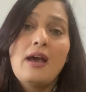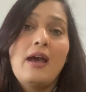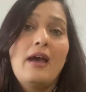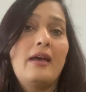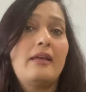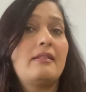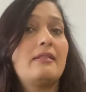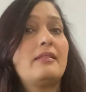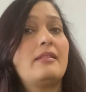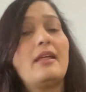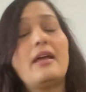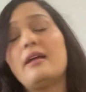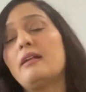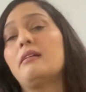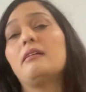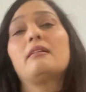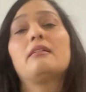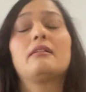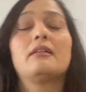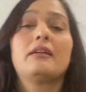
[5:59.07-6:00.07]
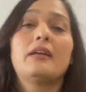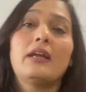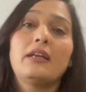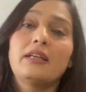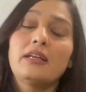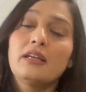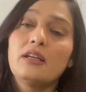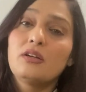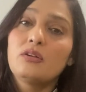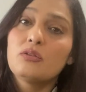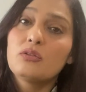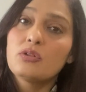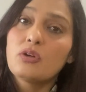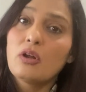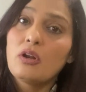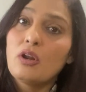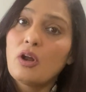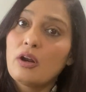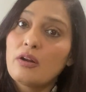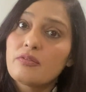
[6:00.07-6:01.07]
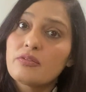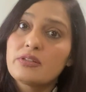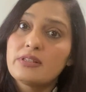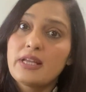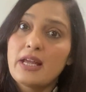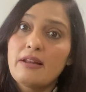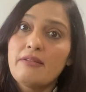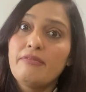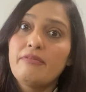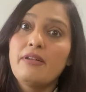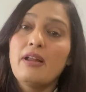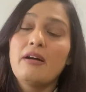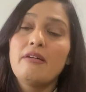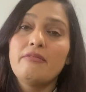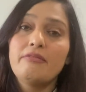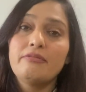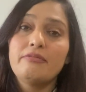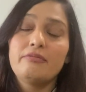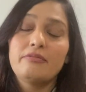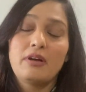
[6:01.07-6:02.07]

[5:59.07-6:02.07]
and then getting into a lot of self-love.